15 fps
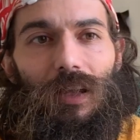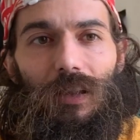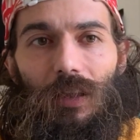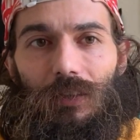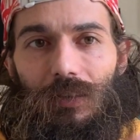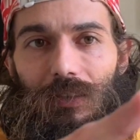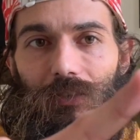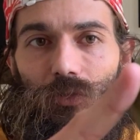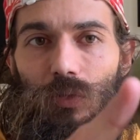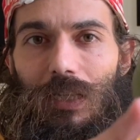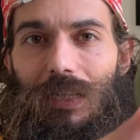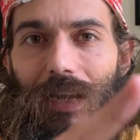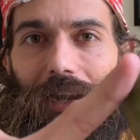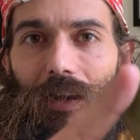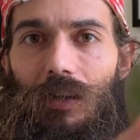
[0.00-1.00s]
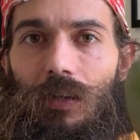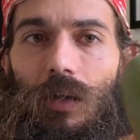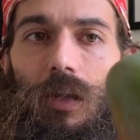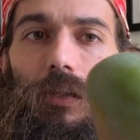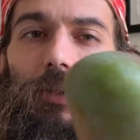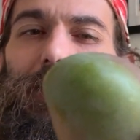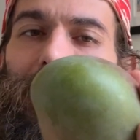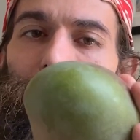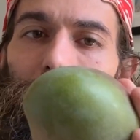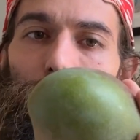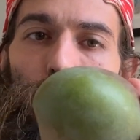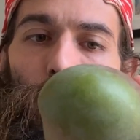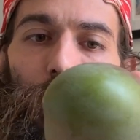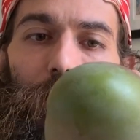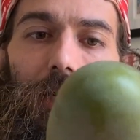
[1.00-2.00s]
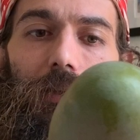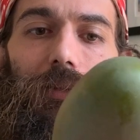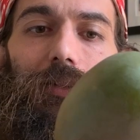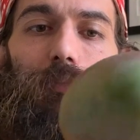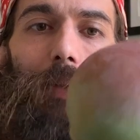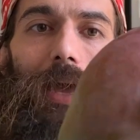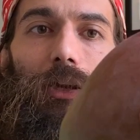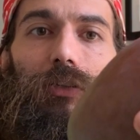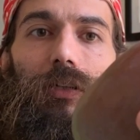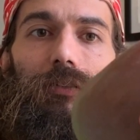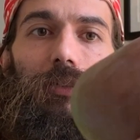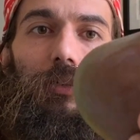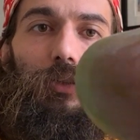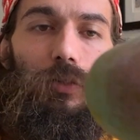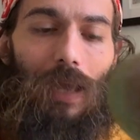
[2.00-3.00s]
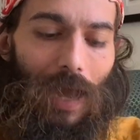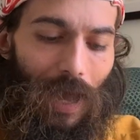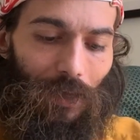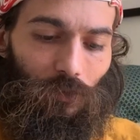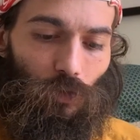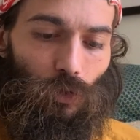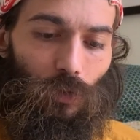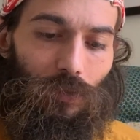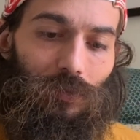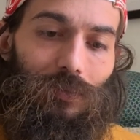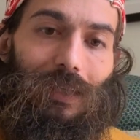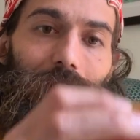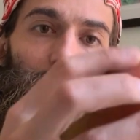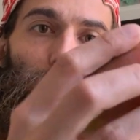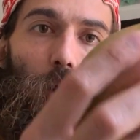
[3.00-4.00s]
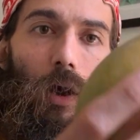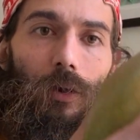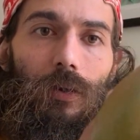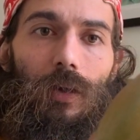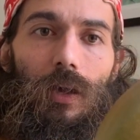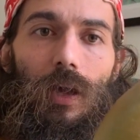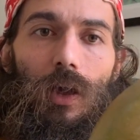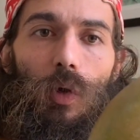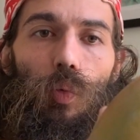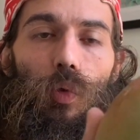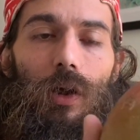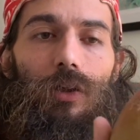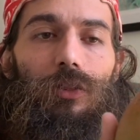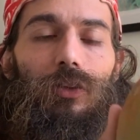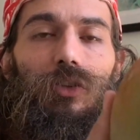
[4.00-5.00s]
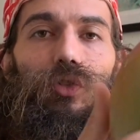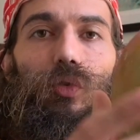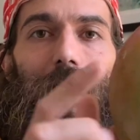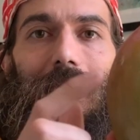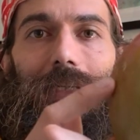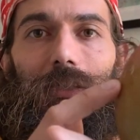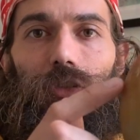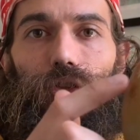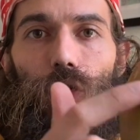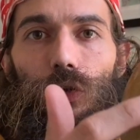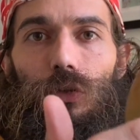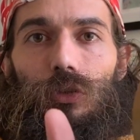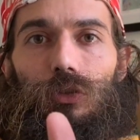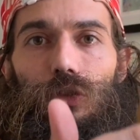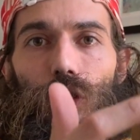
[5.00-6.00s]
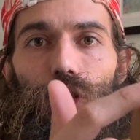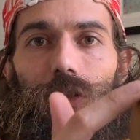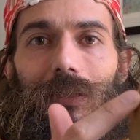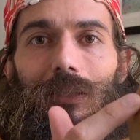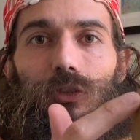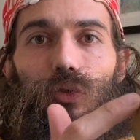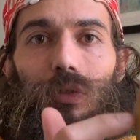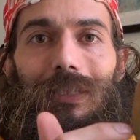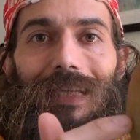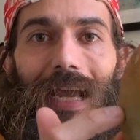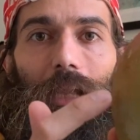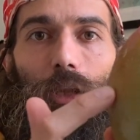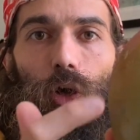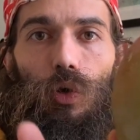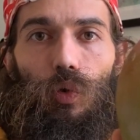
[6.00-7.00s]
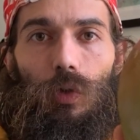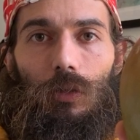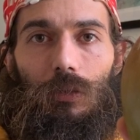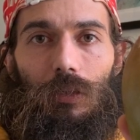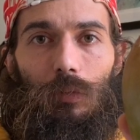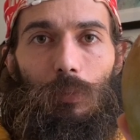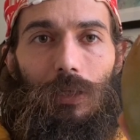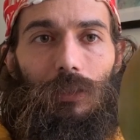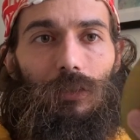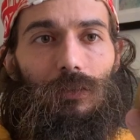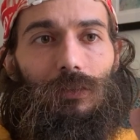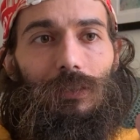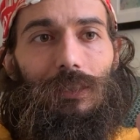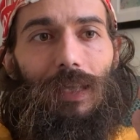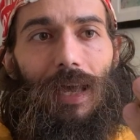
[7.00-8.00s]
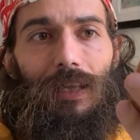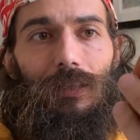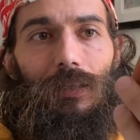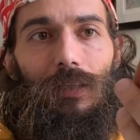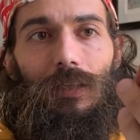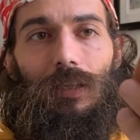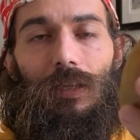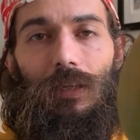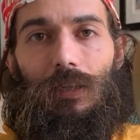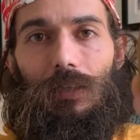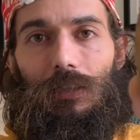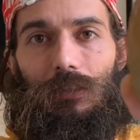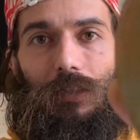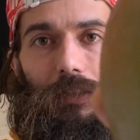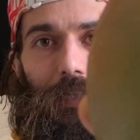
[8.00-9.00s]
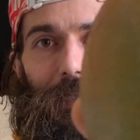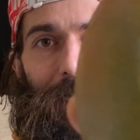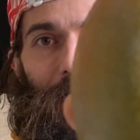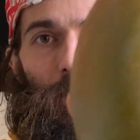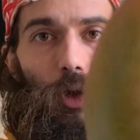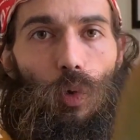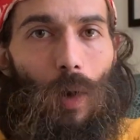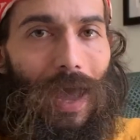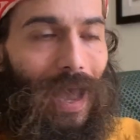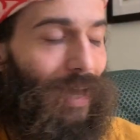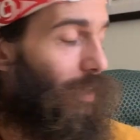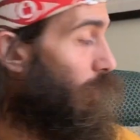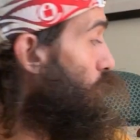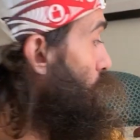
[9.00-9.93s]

Like this green here, a little bit worrying. This mango doesn't look as good as this one, where the green sort of turns into yellow a little bit. Can you see that? It's like yellow and